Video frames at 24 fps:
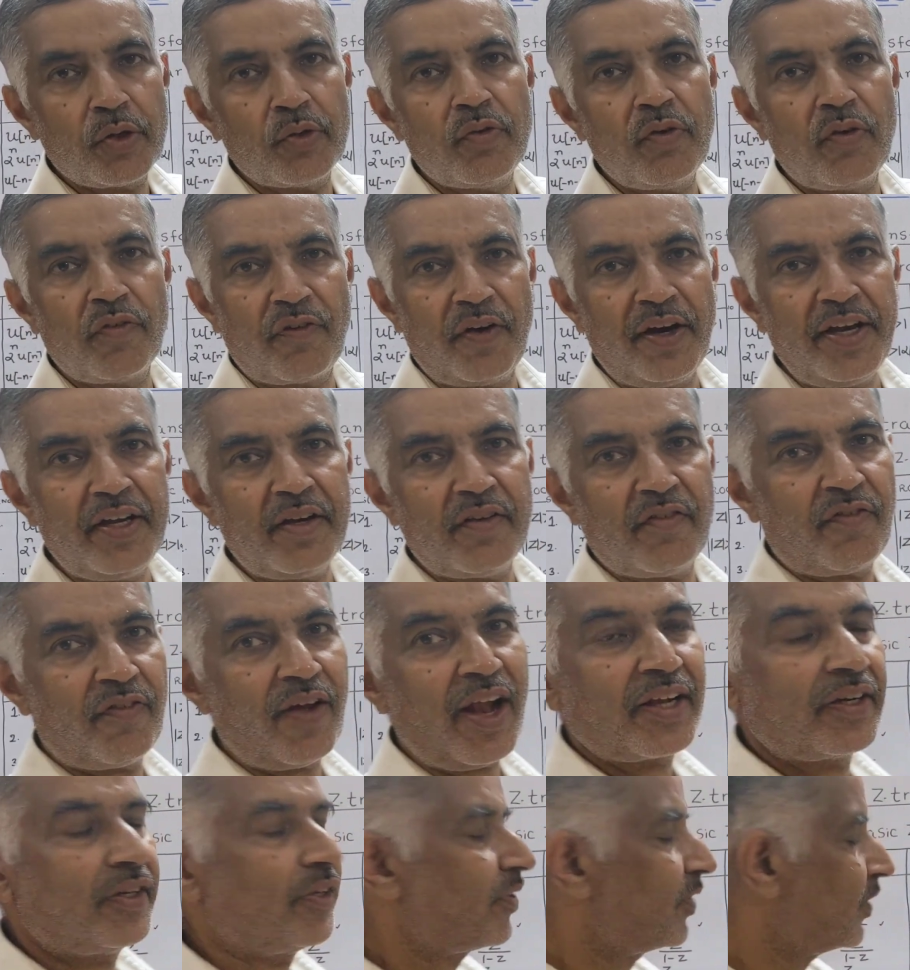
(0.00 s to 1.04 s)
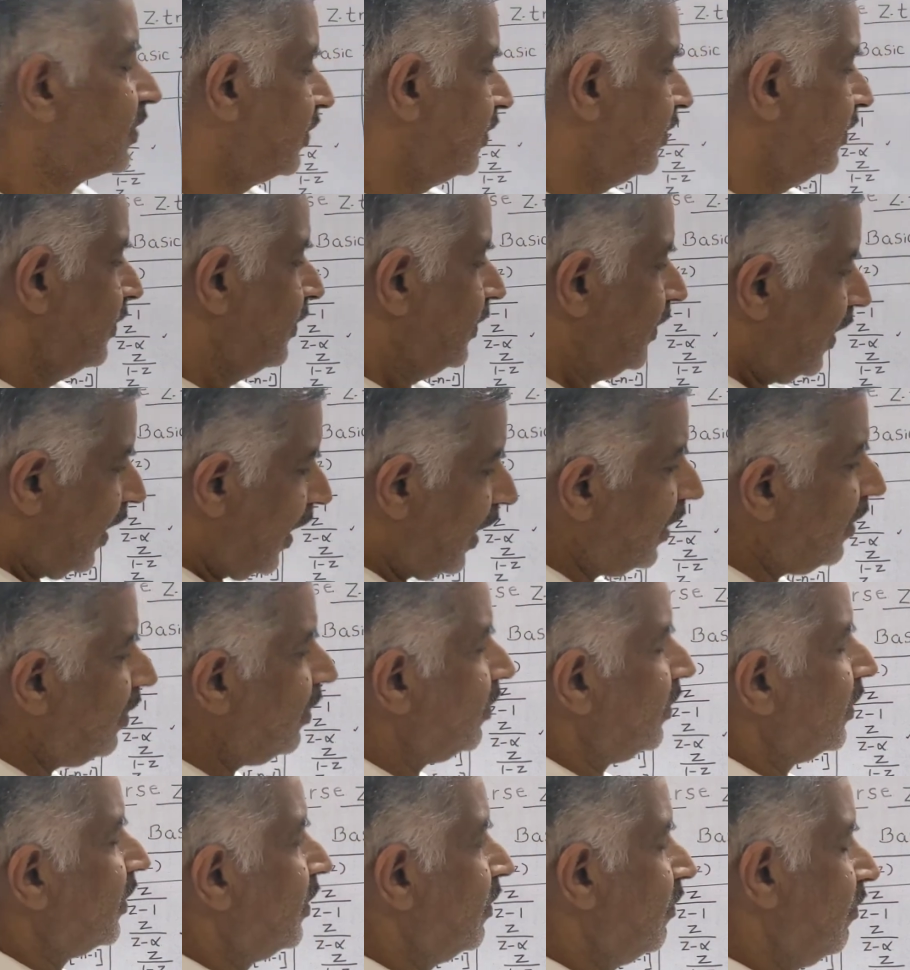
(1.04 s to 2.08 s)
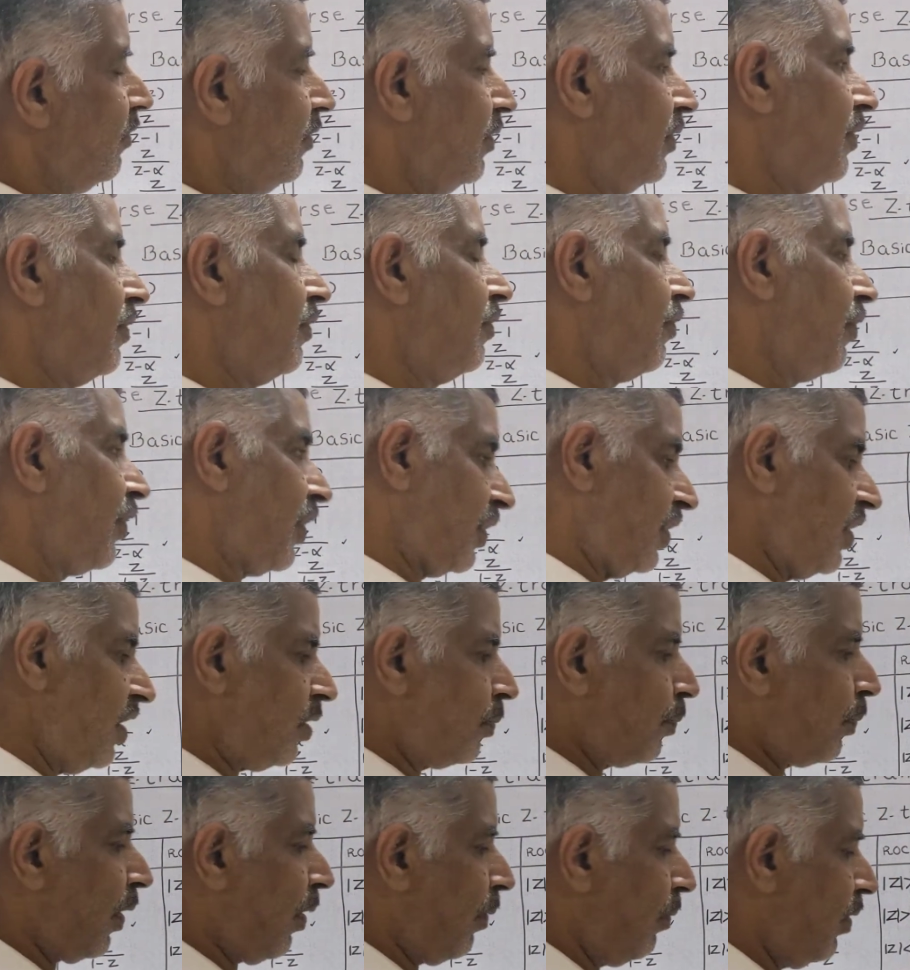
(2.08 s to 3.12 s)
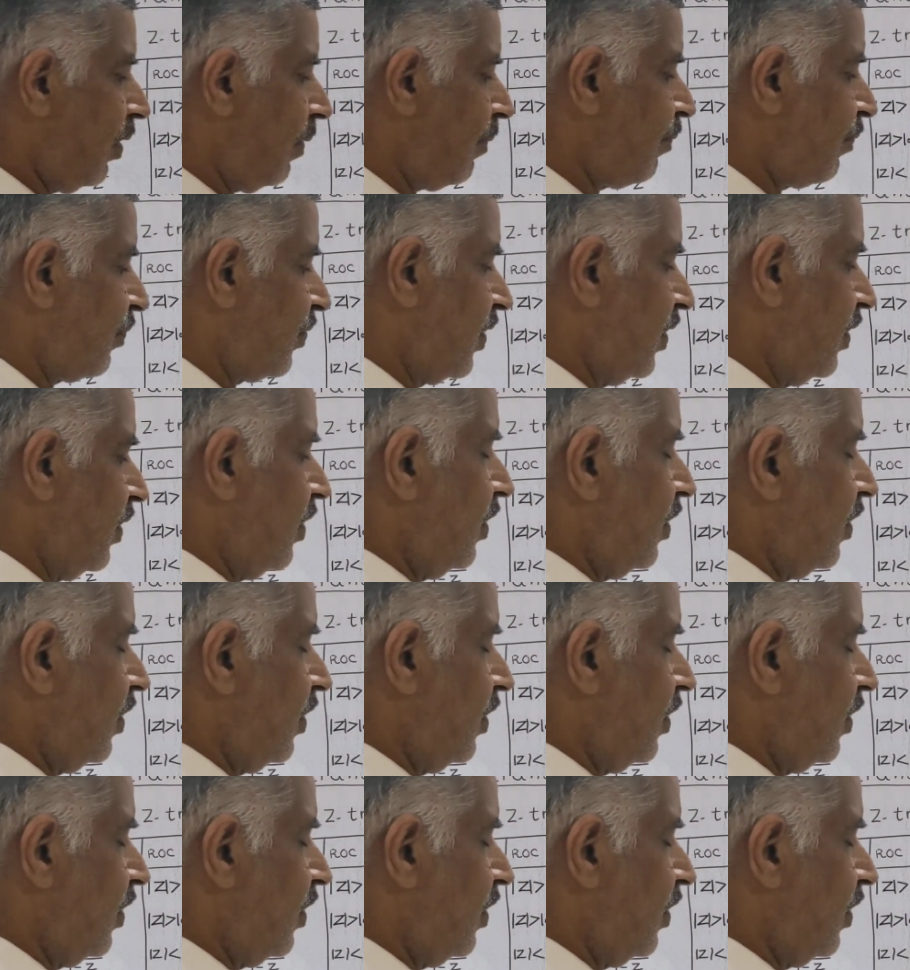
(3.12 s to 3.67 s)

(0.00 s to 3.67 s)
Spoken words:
you will find factors. And for this problem,